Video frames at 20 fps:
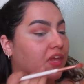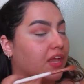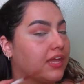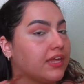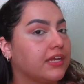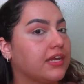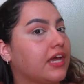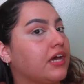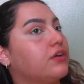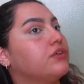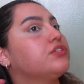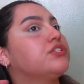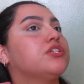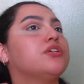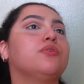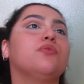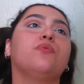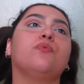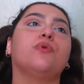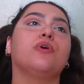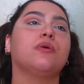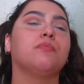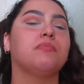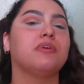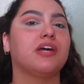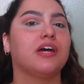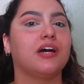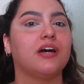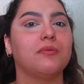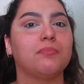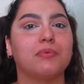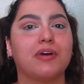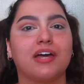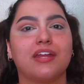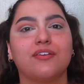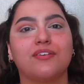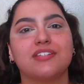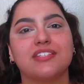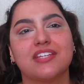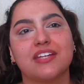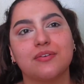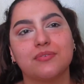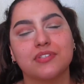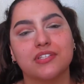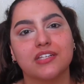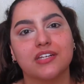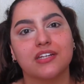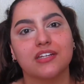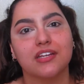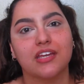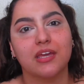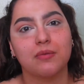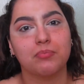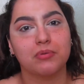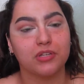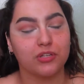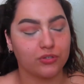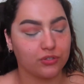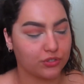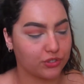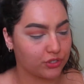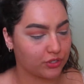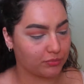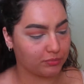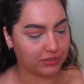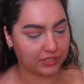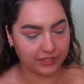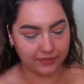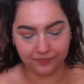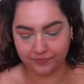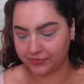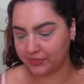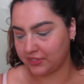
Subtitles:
And now to warm it up, I know I said I was gonna keep it neutral, but